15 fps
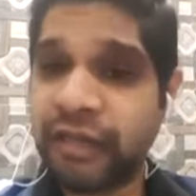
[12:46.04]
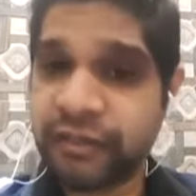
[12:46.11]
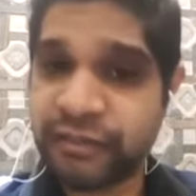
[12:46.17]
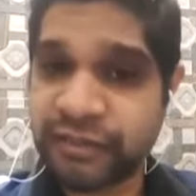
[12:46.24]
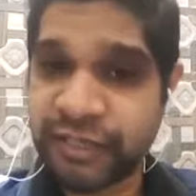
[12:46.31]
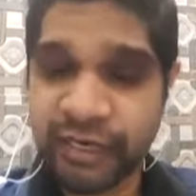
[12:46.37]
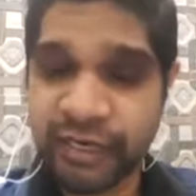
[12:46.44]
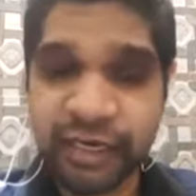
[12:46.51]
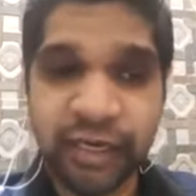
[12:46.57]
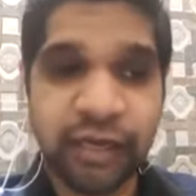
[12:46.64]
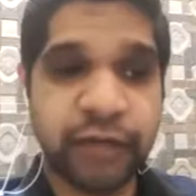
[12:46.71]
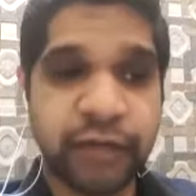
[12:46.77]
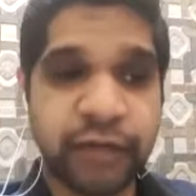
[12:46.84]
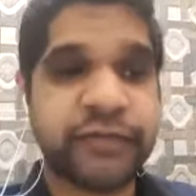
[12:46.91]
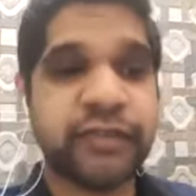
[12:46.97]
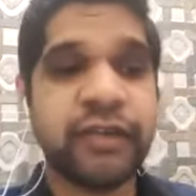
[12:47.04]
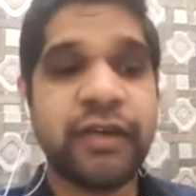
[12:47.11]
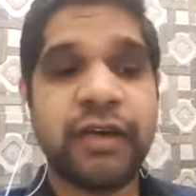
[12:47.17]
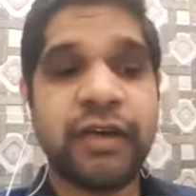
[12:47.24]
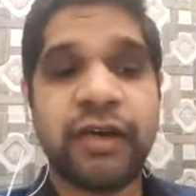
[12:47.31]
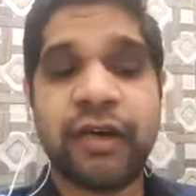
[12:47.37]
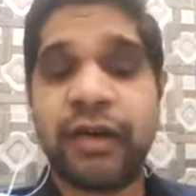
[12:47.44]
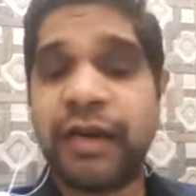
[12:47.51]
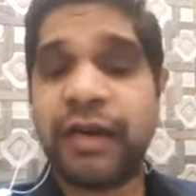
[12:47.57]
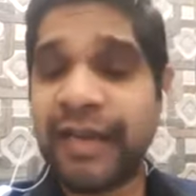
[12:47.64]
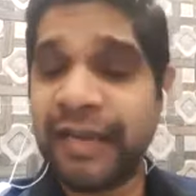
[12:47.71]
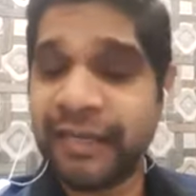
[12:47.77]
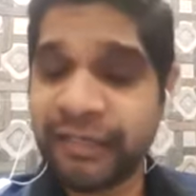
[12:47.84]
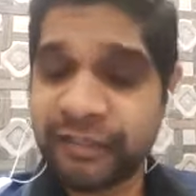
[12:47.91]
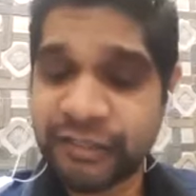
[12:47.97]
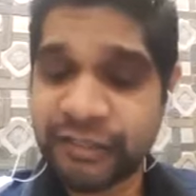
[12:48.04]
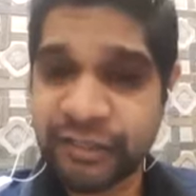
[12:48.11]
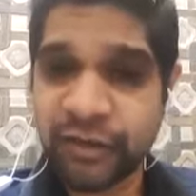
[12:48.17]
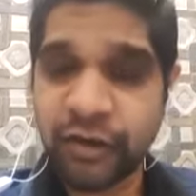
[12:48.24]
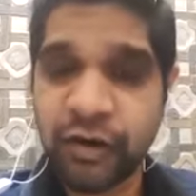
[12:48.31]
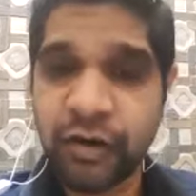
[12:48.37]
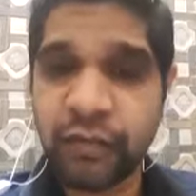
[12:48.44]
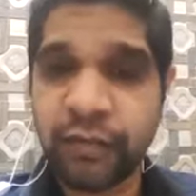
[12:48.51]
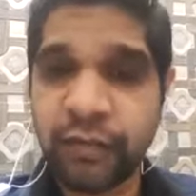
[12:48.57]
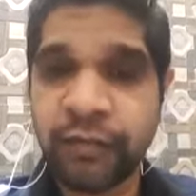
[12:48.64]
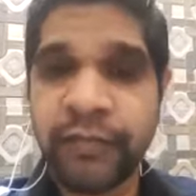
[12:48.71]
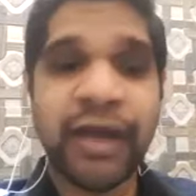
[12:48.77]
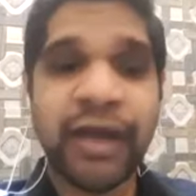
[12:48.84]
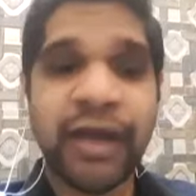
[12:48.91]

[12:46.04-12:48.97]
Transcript: Checkups, ACCOM,